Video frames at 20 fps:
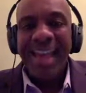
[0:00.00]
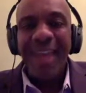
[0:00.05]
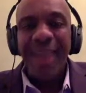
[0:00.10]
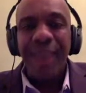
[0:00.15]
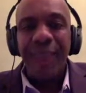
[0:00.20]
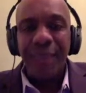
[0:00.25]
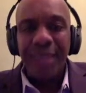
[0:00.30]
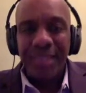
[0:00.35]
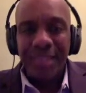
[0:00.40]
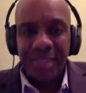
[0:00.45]

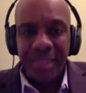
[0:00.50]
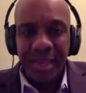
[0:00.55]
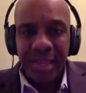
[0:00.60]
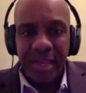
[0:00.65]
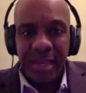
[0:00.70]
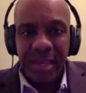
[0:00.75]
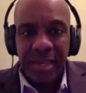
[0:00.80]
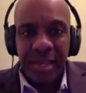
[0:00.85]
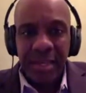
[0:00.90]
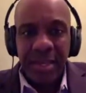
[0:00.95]

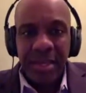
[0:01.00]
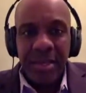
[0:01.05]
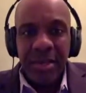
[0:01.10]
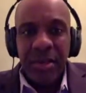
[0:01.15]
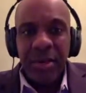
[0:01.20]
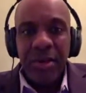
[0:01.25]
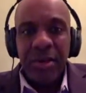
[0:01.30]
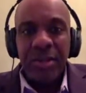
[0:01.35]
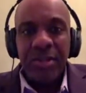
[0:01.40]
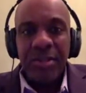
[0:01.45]
everything
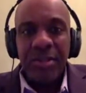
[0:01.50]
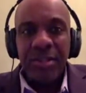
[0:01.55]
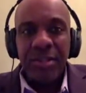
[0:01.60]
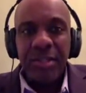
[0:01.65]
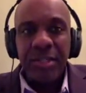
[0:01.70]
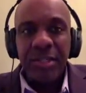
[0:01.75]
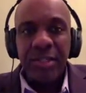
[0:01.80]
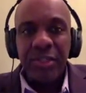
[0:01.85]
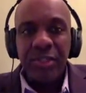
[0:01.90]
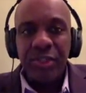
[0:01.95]

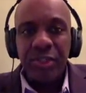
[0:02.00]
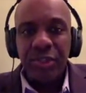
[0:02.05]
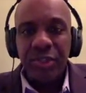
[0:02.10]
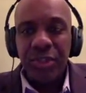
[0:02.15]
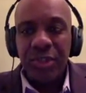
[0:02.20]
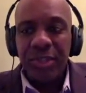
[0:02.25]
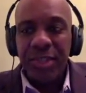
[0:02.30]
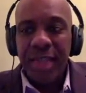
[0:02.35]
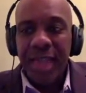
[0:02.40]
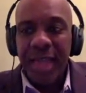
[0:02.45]
to
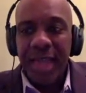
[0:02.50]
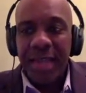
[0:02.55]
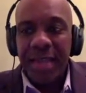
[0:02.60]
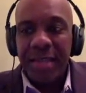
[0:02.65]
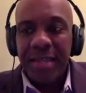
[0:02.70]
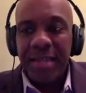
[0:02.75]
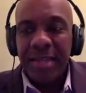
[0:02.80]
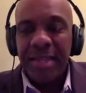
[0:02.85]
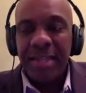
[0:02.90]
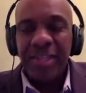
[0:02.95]
ensure
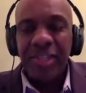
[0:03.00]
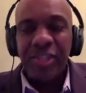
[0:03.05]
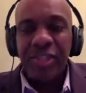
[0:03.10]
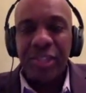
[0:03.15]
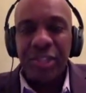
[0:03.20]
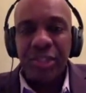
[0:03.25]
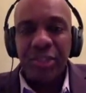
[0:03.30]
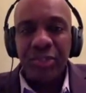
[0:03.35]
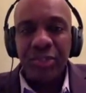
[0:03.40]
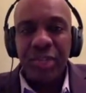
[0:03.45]
that his
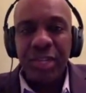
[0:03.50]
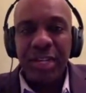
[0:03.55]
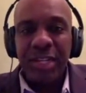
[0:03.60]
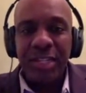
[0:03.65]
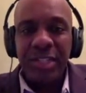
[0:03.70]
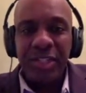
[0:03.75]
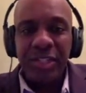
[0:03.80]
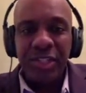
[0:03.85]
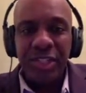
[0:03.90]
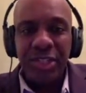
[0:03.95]
children and
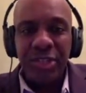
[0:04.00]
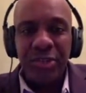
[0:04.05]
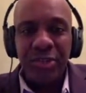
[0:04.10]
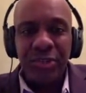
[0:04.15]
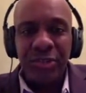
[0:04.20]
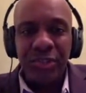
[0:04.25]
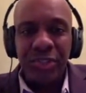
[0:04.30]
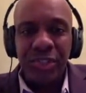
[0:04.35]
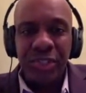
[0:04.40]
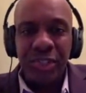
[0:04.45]
his
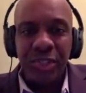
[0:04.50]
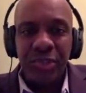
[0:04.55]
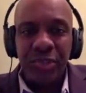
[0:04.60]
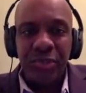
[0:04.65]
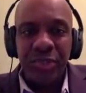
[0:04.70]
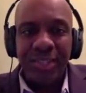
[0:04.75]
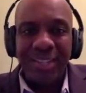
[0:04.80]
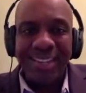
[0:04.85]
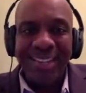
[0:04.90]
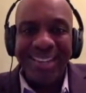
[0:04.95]
children's
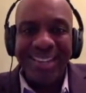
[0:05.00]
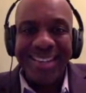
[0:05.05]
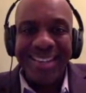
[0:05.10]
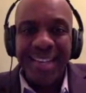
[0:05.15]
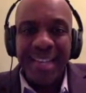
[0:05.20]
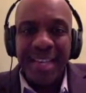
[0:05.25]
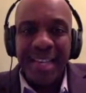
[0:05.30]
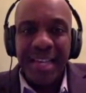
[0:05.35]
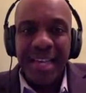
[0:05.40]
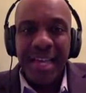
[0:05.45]
children
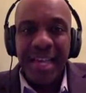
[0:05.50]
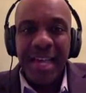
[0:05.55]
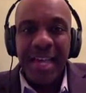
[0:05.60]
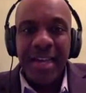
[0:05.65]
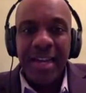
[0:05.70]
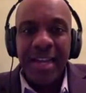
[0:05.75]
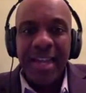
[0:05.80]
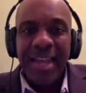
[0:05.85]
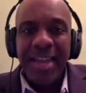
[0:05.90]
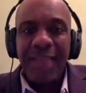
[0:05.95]

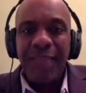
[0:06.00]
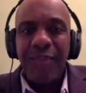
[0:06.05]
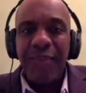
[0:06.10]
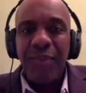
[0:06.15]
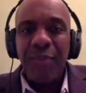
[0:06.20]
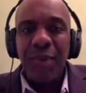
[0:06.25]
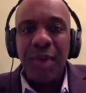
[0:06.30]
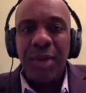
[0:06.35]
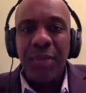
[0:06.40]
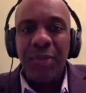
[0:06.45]
and
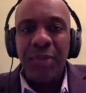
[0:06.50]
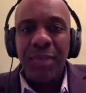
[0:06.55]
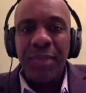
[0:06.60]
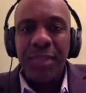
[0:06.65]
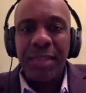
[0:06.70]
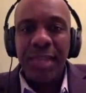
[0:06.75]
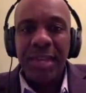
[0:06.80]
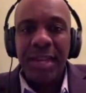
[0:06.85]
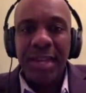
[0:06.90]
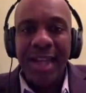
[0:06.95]
everyone
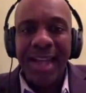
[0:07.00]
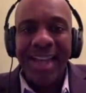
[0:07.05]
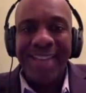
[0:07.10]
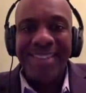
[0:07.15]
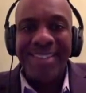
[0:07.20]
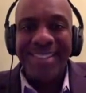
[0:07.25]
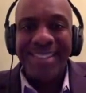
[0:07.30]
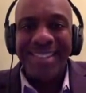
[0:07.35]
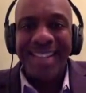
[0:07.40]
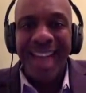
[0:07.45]
within
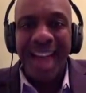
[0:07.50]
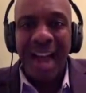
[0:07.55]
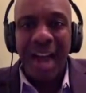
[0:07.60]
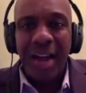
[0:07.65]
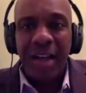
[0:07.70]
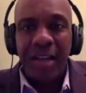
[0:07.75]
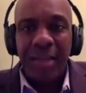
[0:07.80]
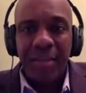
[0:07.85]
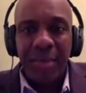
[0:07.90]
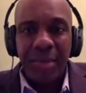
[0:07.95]
not just
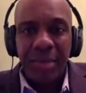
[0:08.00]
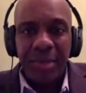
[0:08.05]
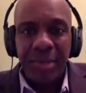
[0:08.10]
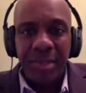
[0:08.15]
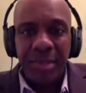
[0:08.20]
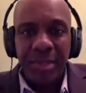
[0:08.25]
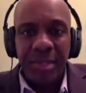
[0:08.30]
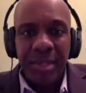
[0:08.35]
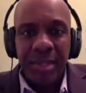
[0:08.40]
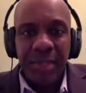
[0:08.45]
our
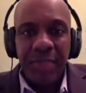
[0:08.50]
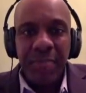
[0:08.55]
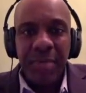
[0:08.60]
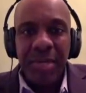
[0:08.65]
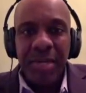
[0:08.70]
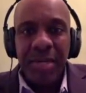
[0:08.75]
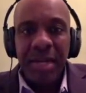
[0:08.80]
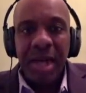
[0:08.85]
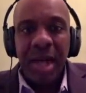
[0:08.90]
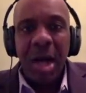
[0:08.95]
community,
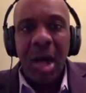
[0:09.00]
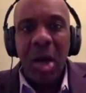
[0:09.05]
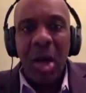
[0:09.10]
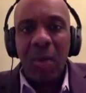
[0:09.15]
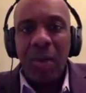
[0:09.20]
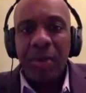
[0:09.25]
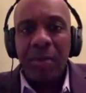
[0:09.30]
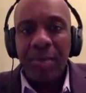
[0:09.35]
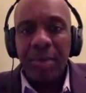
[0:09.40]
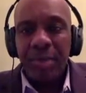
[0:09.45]
but in all
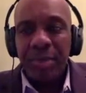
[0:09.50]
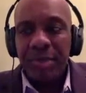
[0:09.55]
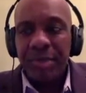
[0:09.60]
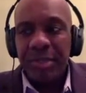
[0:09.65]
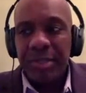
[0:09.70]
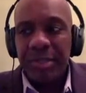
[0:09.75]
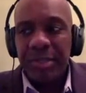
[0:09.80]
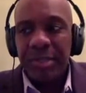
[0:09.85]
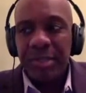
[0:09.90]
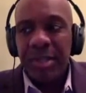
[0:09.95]

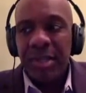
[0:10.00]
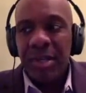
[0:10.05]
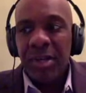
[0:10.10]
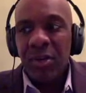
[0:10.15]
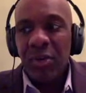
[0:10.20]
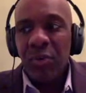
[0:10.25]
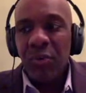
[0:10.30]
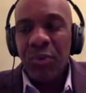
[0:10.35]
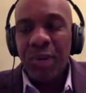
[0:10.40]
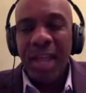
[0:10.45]
communities
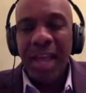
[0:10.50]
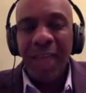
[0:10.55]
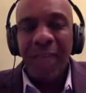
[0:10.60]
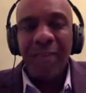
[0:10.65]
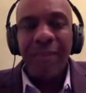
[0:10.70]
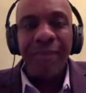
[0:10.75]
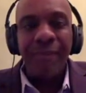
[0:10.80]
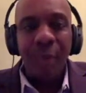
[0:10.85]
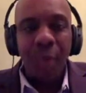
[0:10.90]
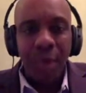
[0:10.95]
would have a
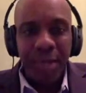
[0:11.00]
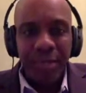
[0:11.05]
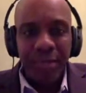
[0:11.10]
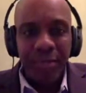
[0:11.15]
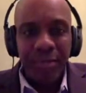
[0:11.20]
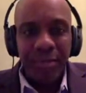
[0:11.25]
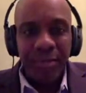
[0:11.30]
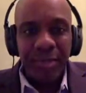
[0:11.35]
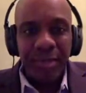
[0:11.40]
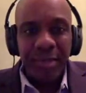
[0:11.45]
voice
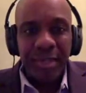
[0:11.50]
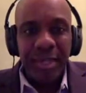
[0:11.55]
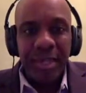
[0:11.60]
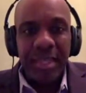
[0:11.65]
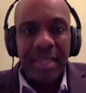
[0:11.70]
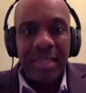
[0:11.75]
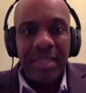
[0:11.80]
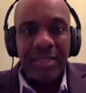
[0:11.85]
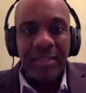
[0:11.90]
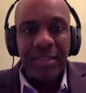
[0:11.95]
in
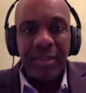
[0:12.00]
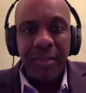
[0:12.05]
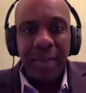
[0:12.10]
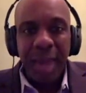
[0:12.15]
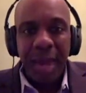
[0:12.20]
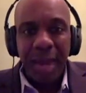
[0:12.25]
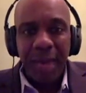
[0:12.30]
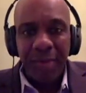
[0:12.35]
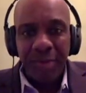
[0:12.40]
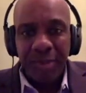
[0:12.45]
this
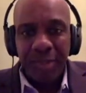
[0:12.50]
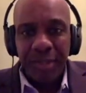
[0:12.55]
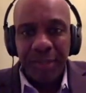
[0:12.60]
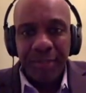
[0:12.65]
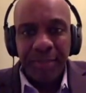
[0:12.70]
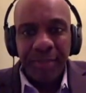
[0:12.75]
democracy.